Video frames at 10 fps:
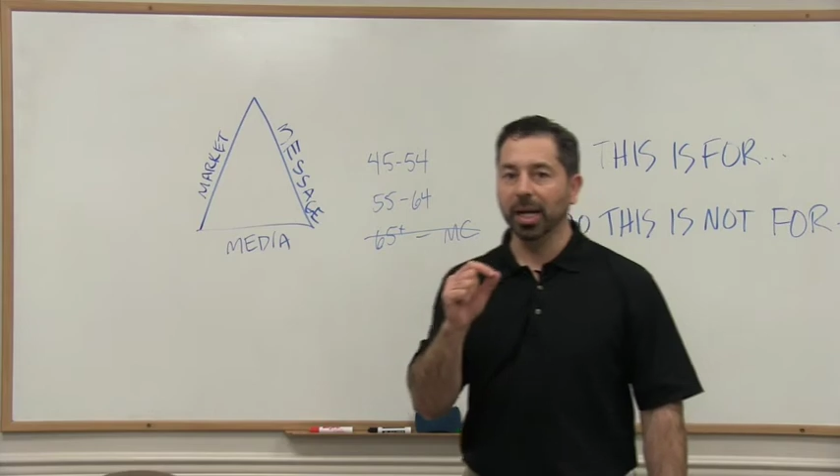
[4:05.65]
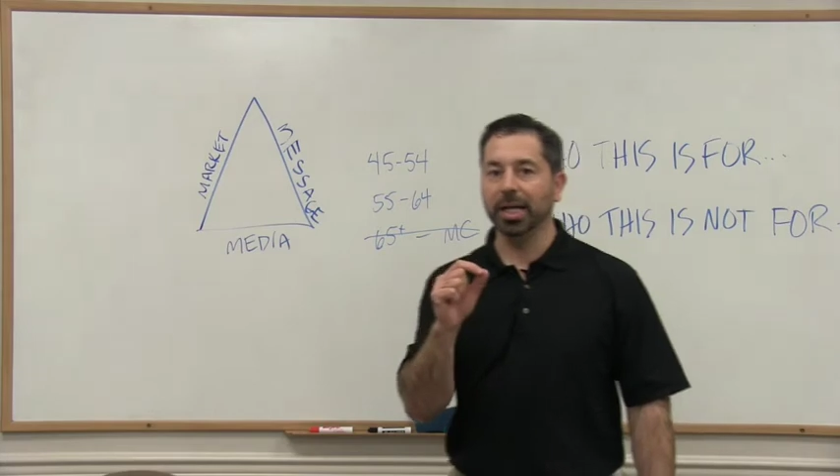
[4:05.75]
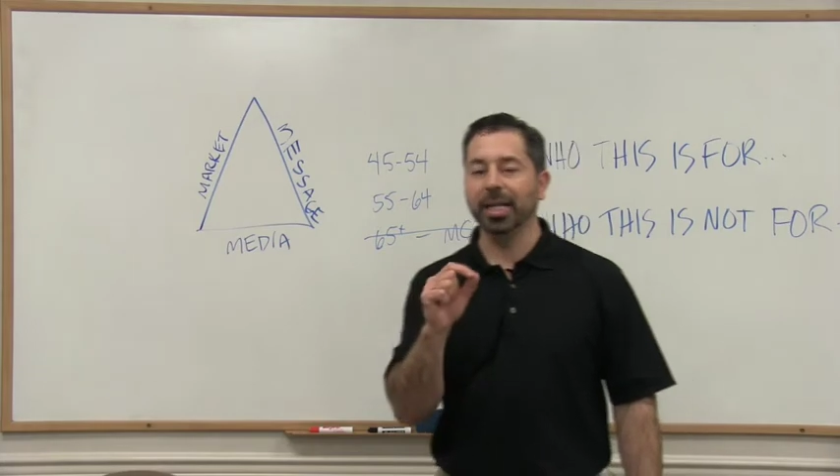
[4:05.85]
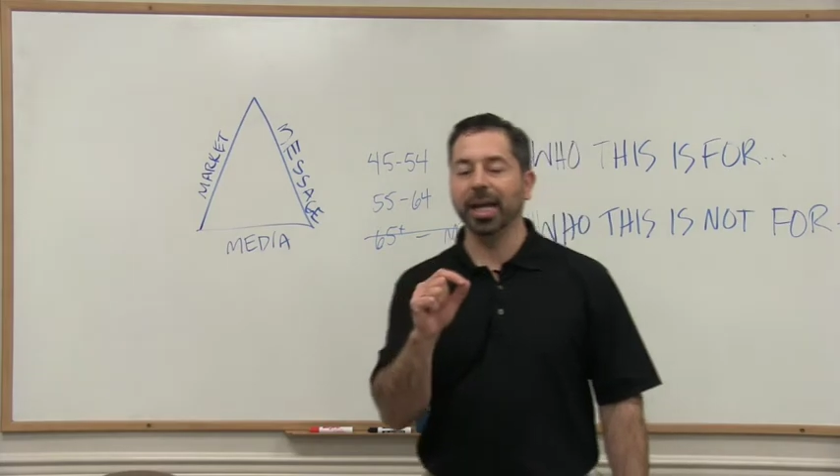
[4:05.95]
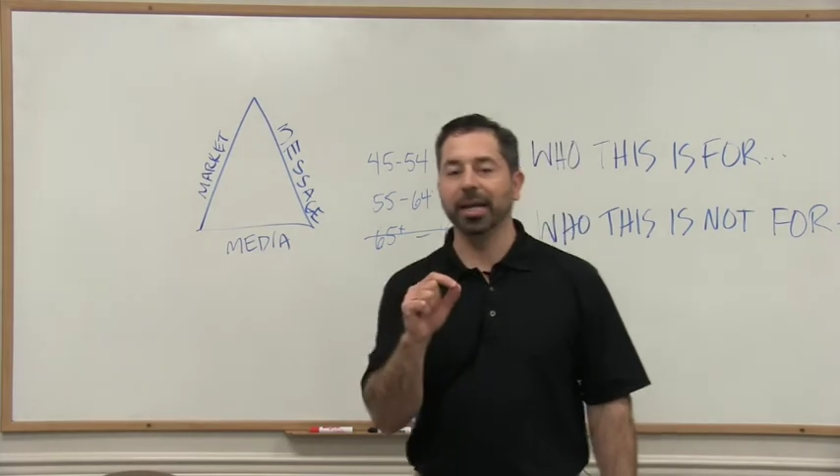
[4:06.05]

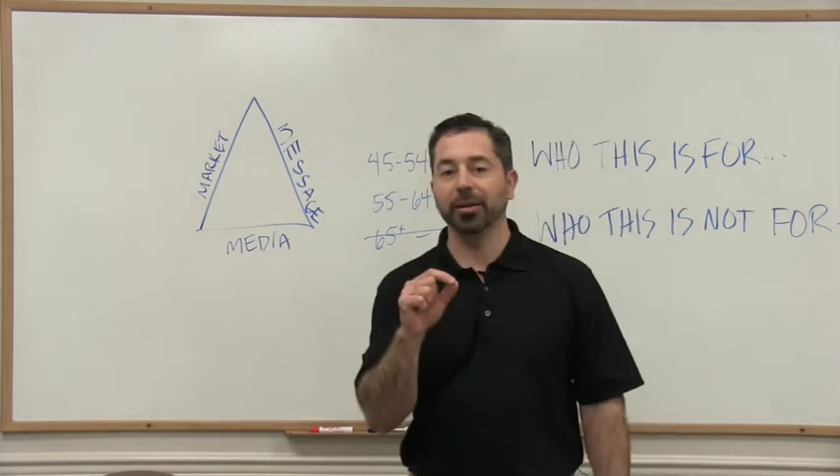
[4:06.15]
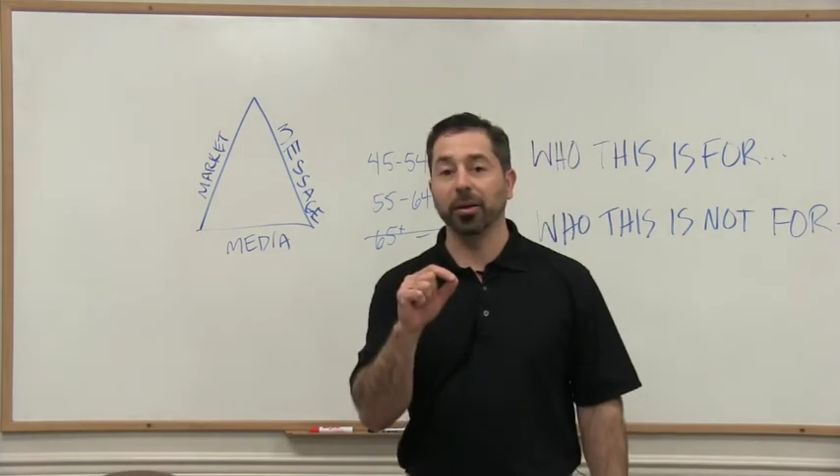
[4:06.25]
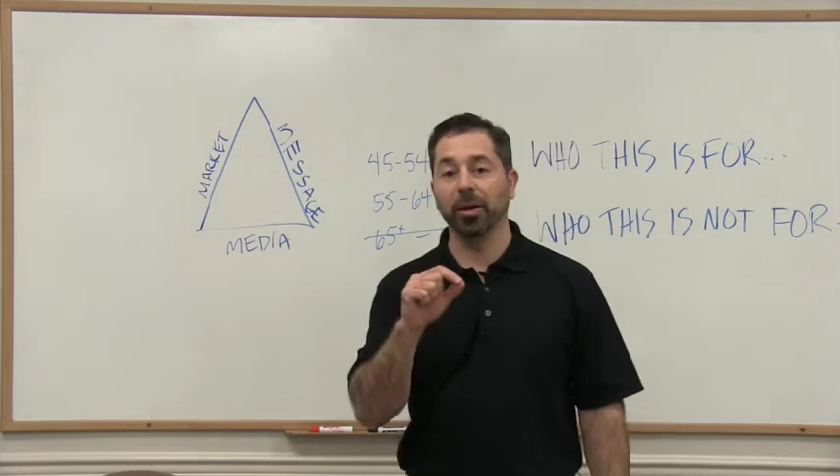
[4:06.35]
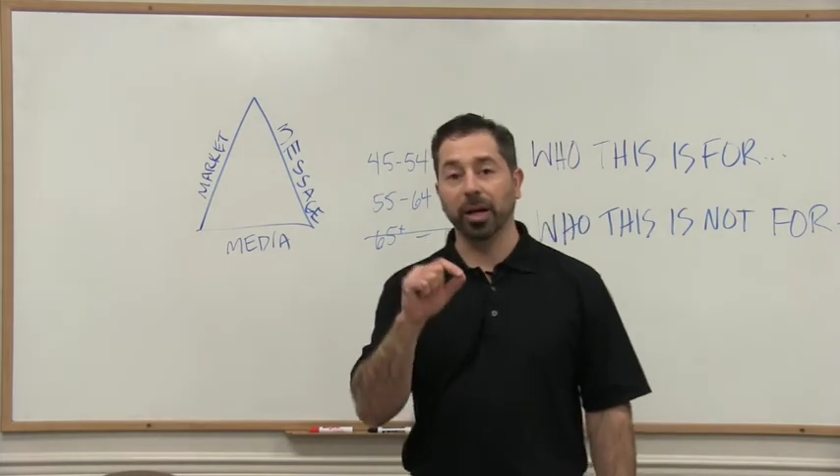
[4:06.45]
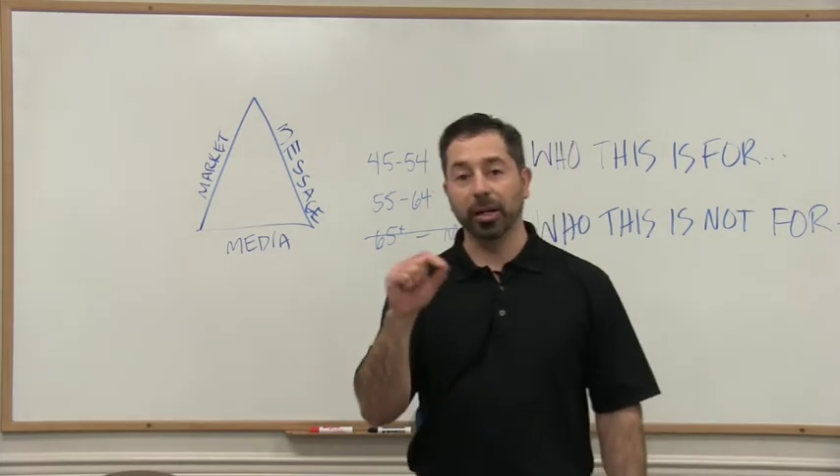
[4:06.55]

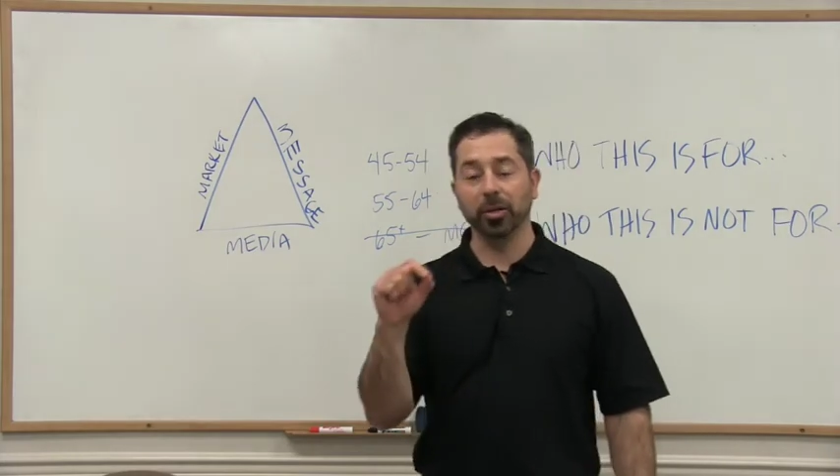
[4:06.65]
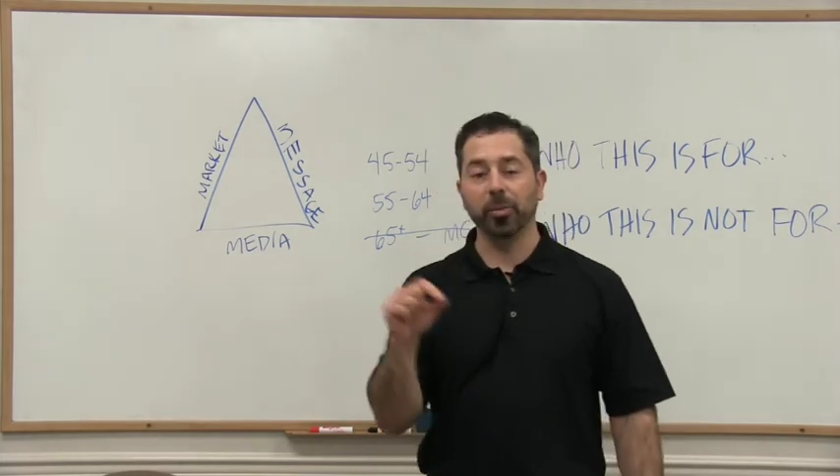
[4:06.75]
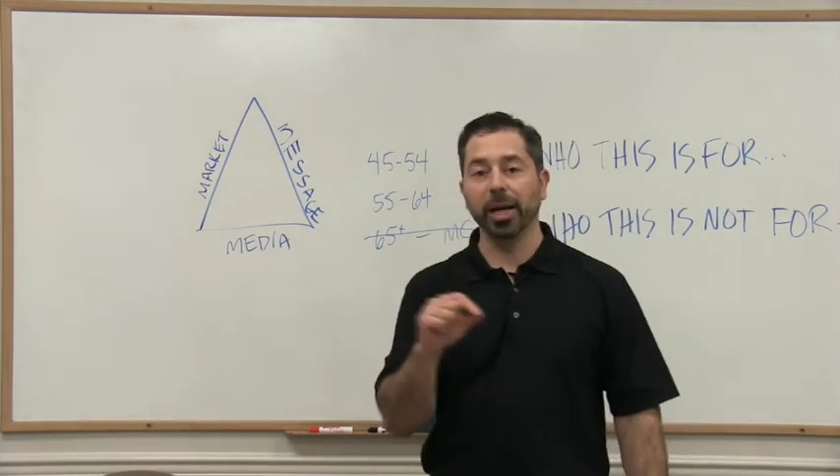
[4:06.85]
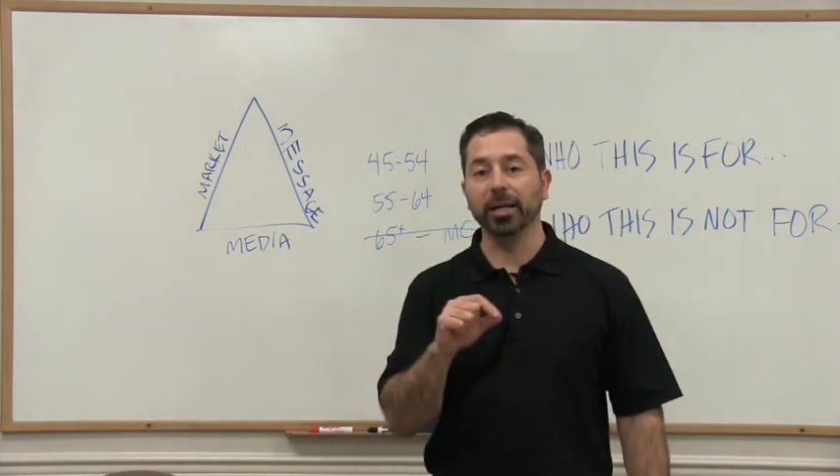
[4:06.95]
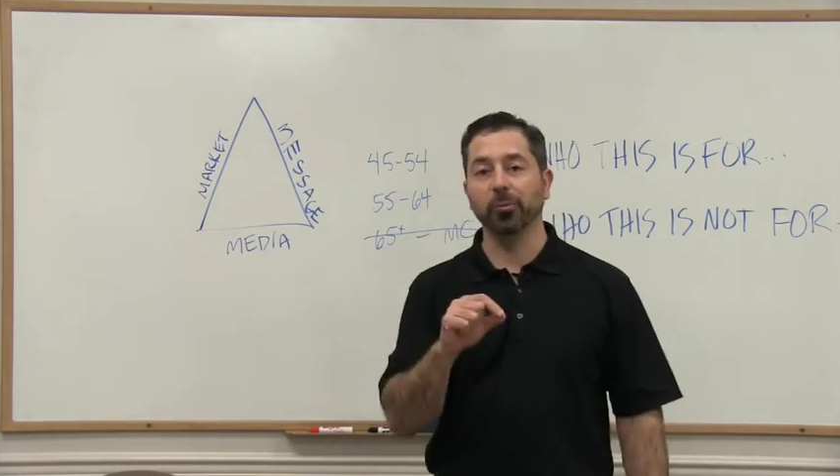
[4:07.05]
Again,
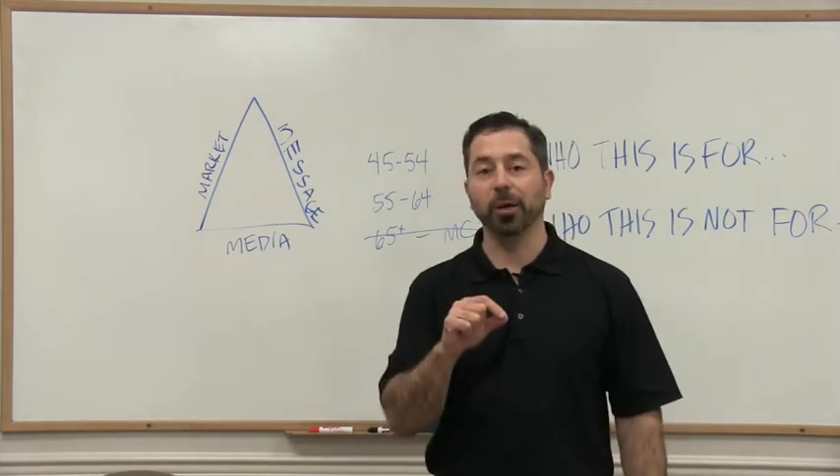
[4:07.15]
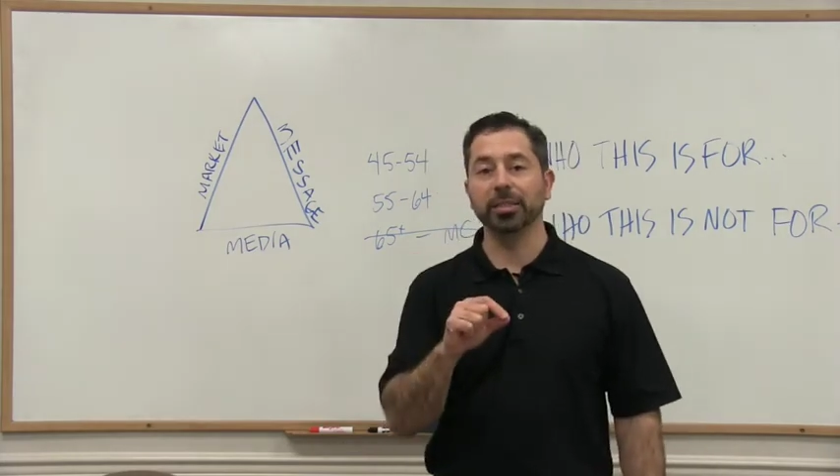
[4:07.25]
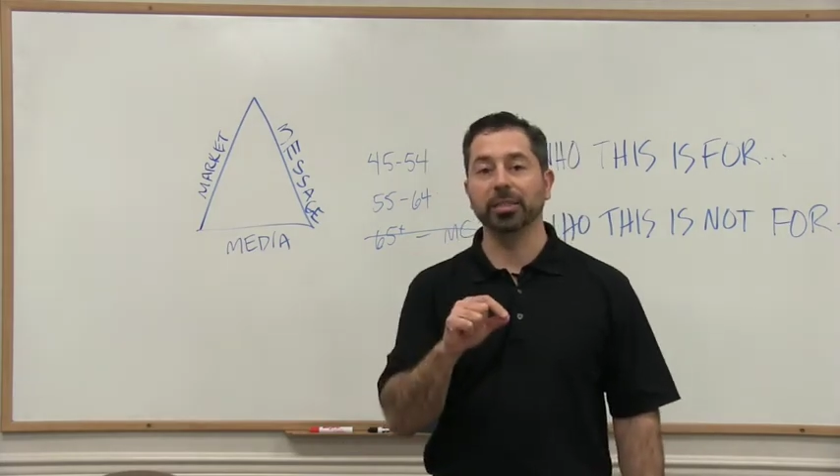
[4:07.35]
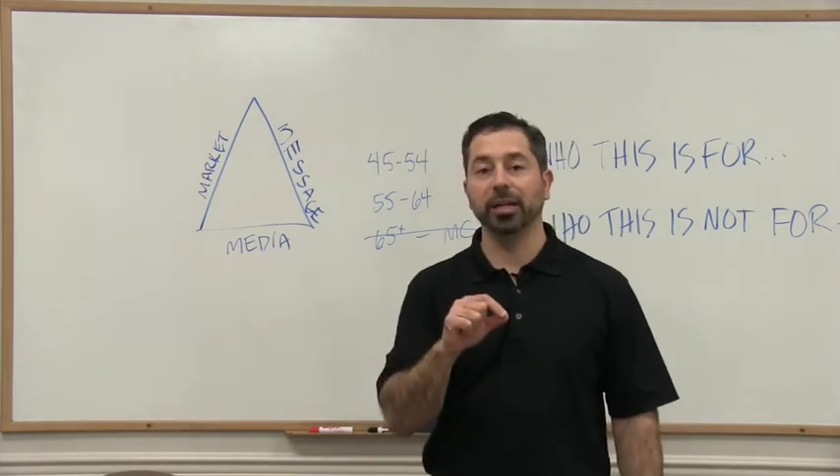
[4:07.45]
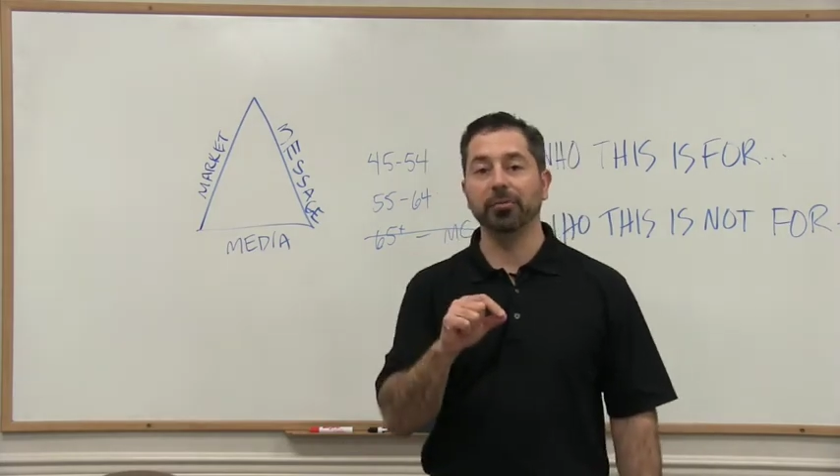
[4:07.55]
go back and
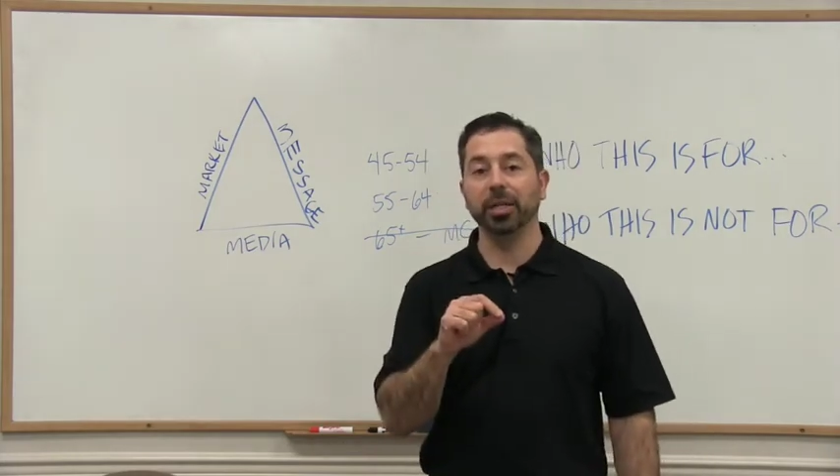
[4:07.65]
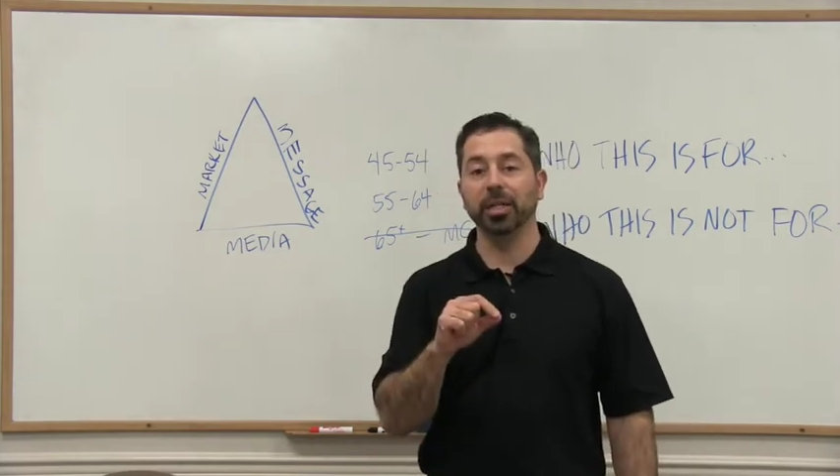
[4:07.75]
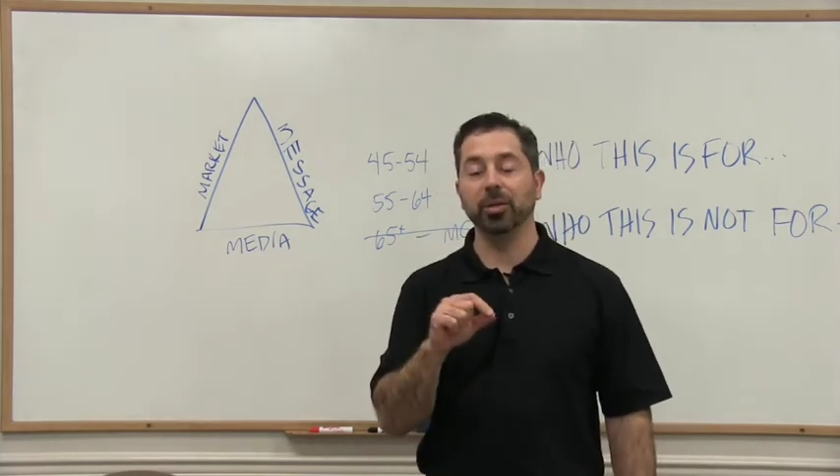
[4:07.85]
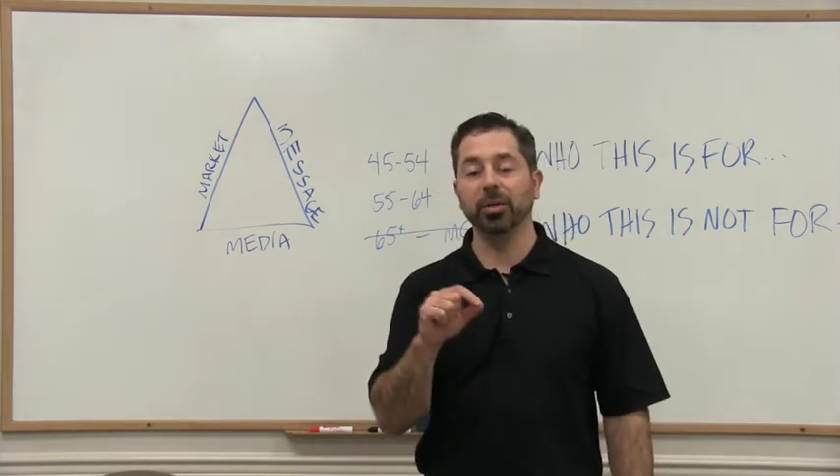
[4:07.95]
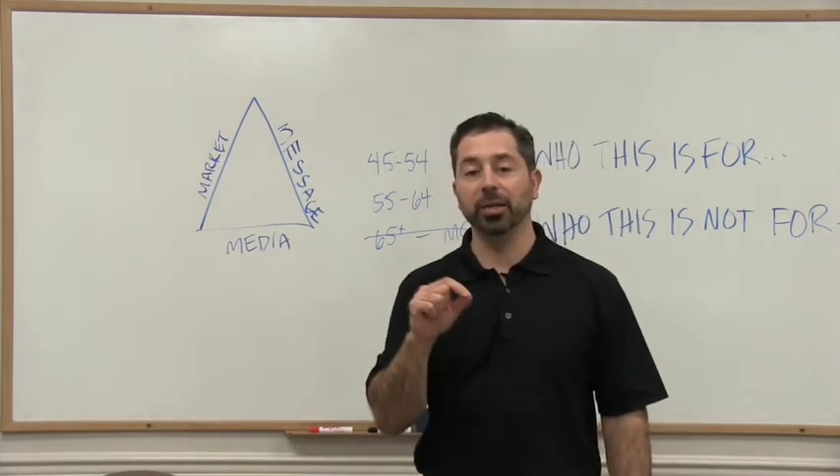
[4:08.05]
watch that video